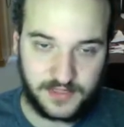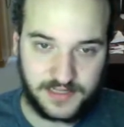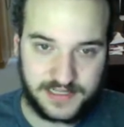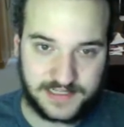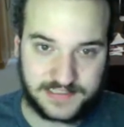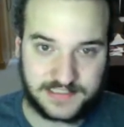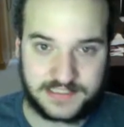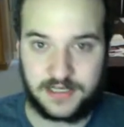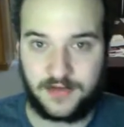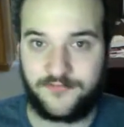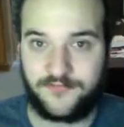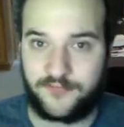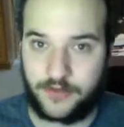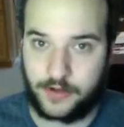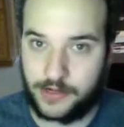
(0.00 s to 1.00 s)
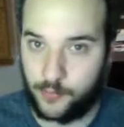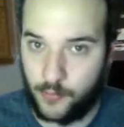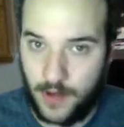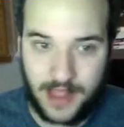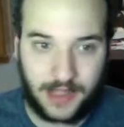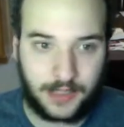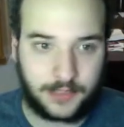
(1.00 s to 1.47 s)
It's done very
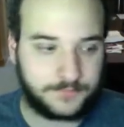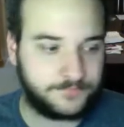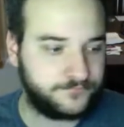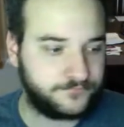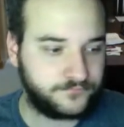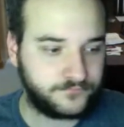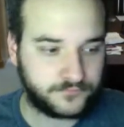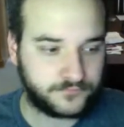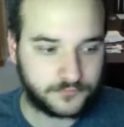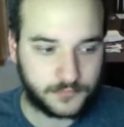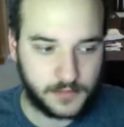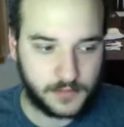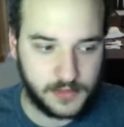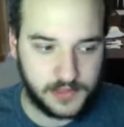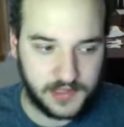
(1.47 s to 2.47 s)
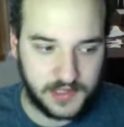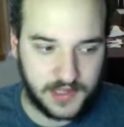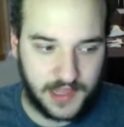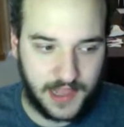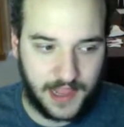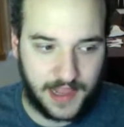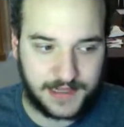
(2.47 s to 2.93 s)
well,
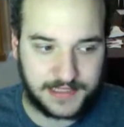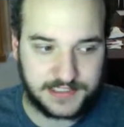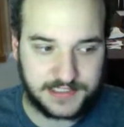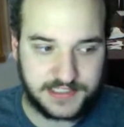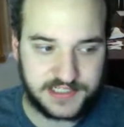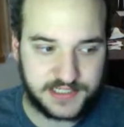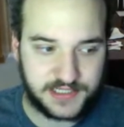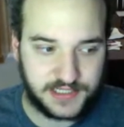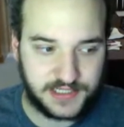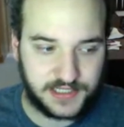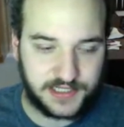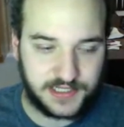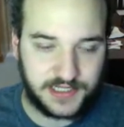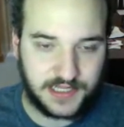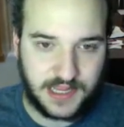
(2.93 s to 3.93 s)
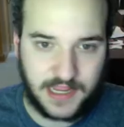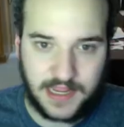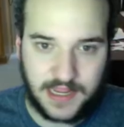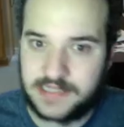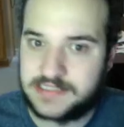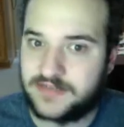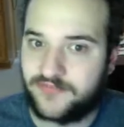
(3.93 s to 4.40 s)
and
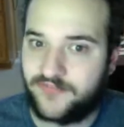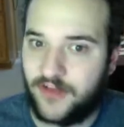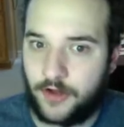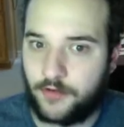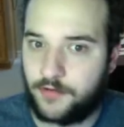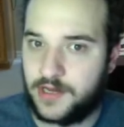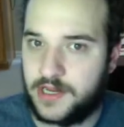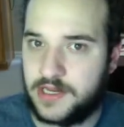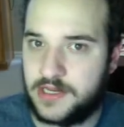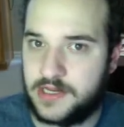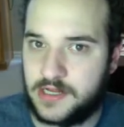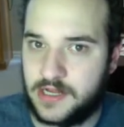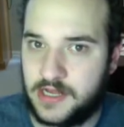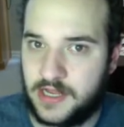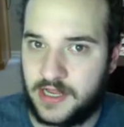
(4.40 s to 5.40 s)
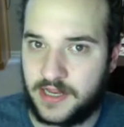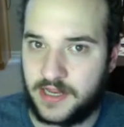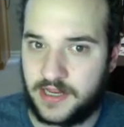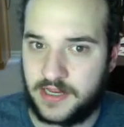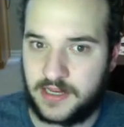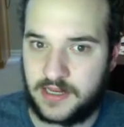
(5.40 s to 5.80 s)
it's very the